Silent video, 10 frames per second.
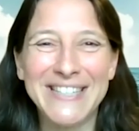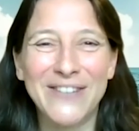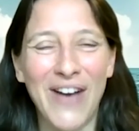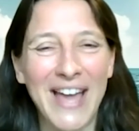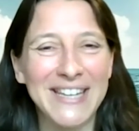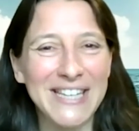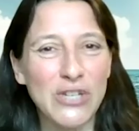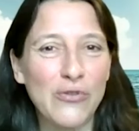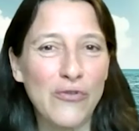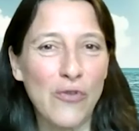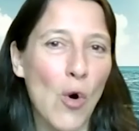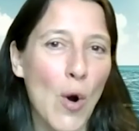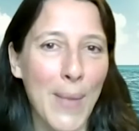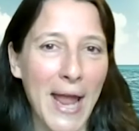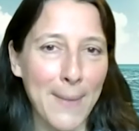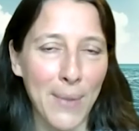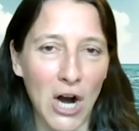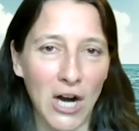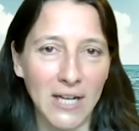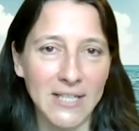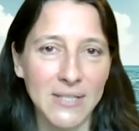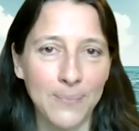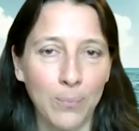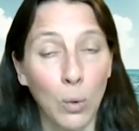divided into 4 main parts.